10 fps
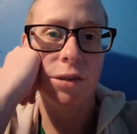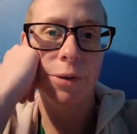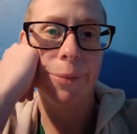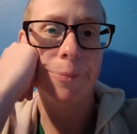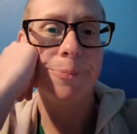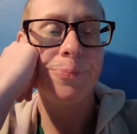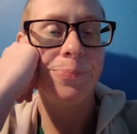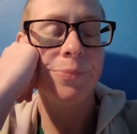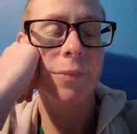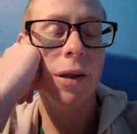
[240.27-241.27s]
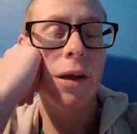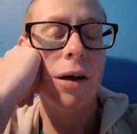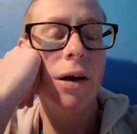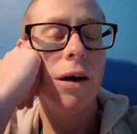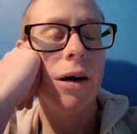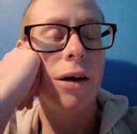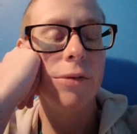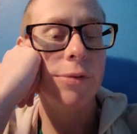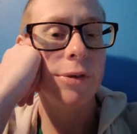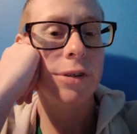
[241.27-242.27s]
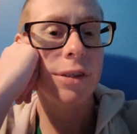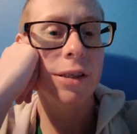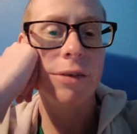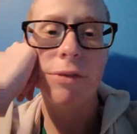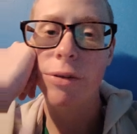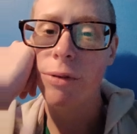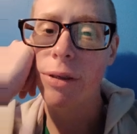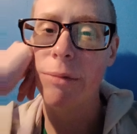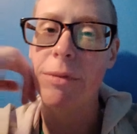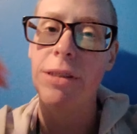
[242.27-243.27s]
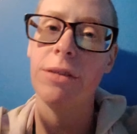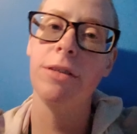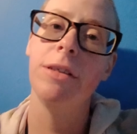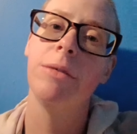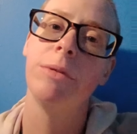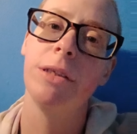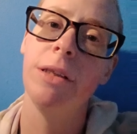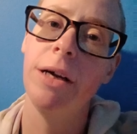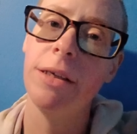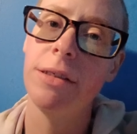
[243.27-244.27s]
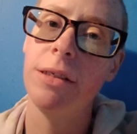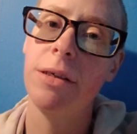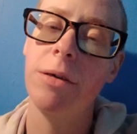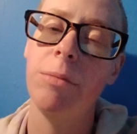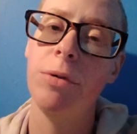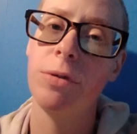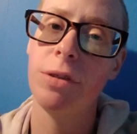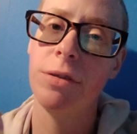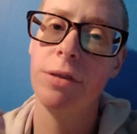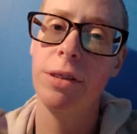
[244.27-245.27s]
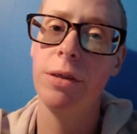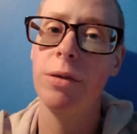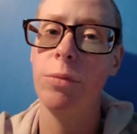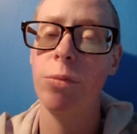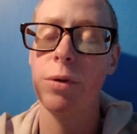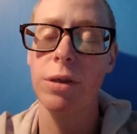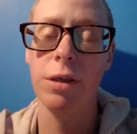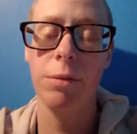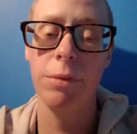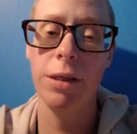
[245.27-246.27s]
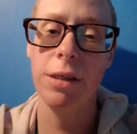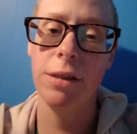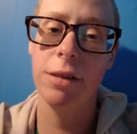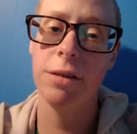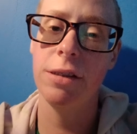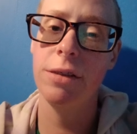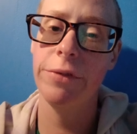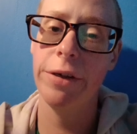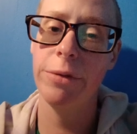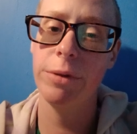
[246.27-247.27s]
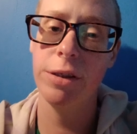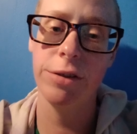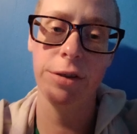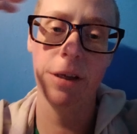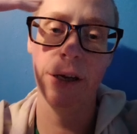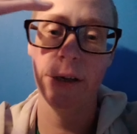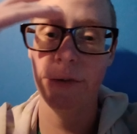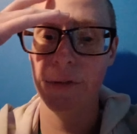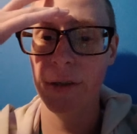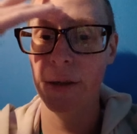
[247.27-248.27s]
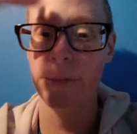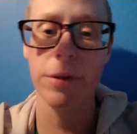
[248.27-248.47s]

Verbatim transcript: So unfortunately, even though I am still dealing with a lot emotionally, working on my ADHD evaluation and everything,